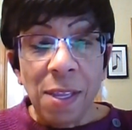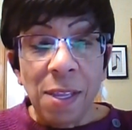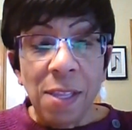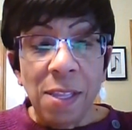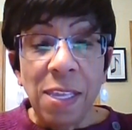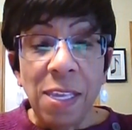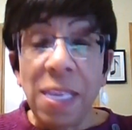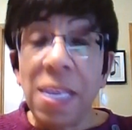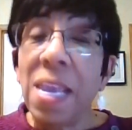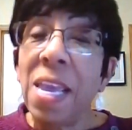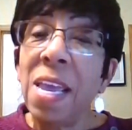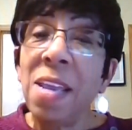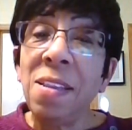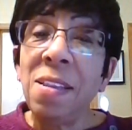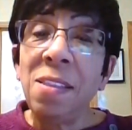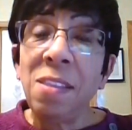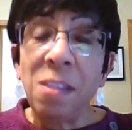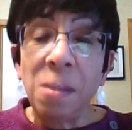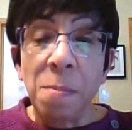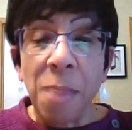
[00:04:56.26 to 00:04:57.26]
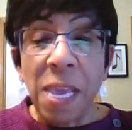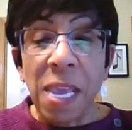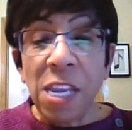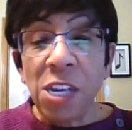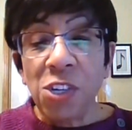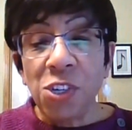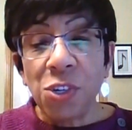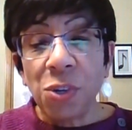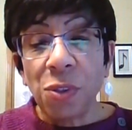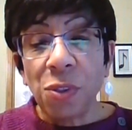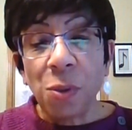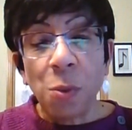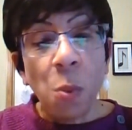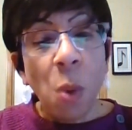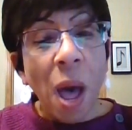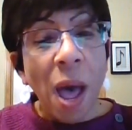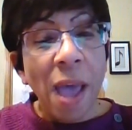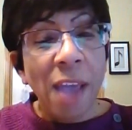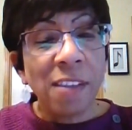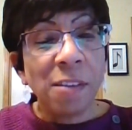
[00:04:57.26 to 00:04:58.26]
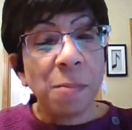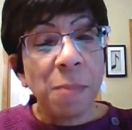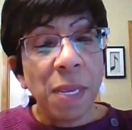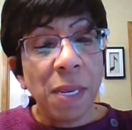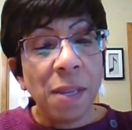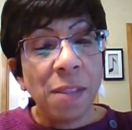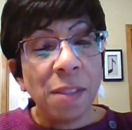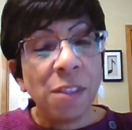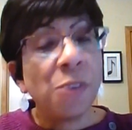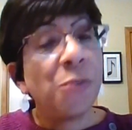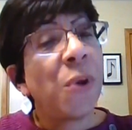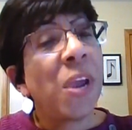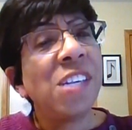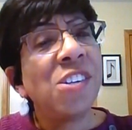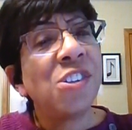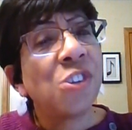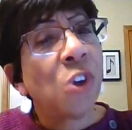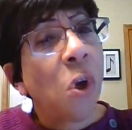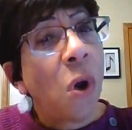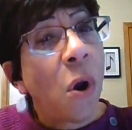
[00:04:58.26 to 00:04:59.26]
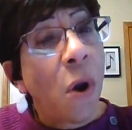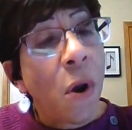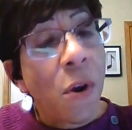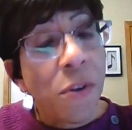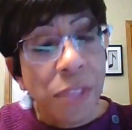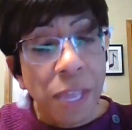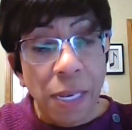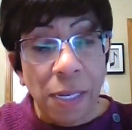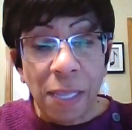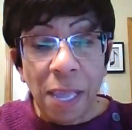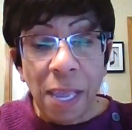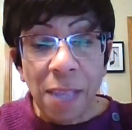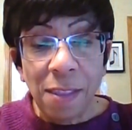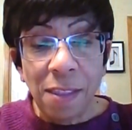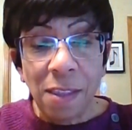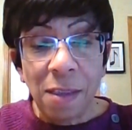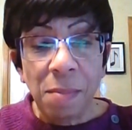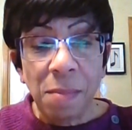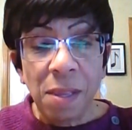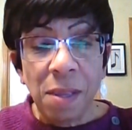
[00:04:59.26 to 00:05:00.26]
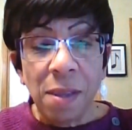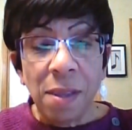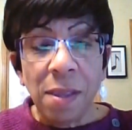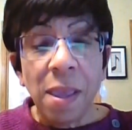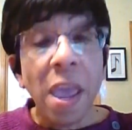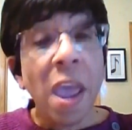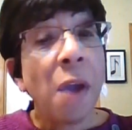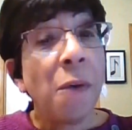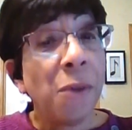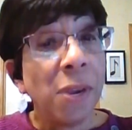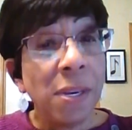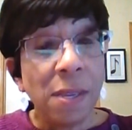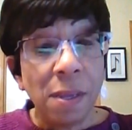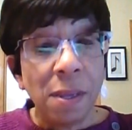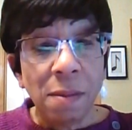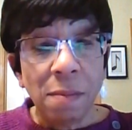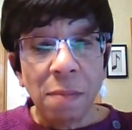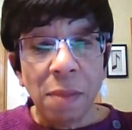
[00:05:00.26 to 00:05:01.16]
The inn, the manger, the wise men, the great star that led them, Herod,